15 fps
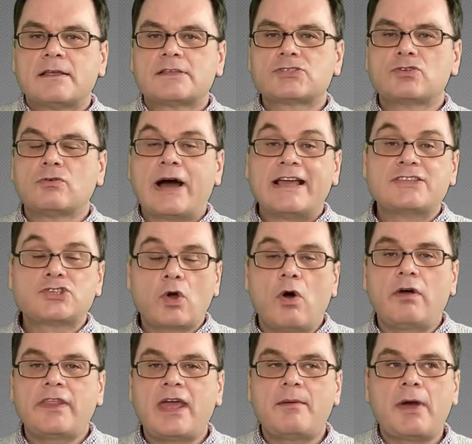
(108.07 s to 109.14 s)
So I
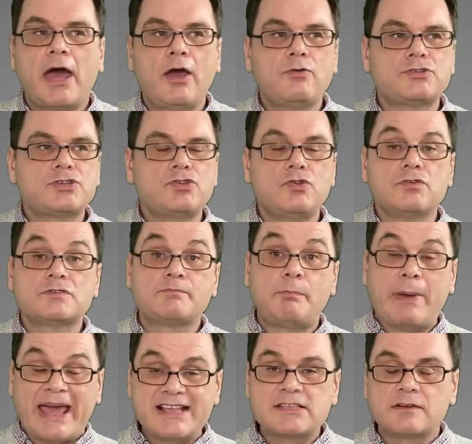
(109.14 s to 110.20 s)
taught them how to use
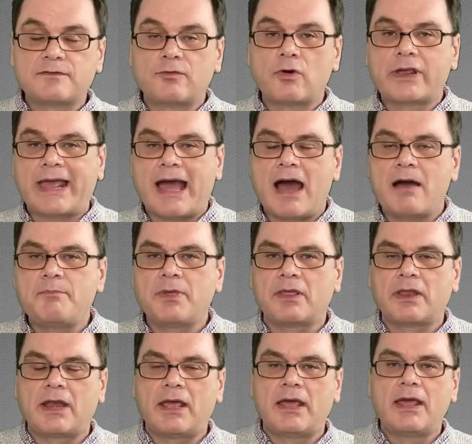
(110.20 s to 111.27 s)
better
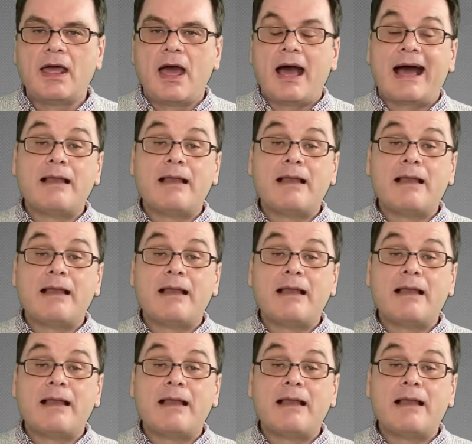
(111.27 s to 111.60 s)
vocabulary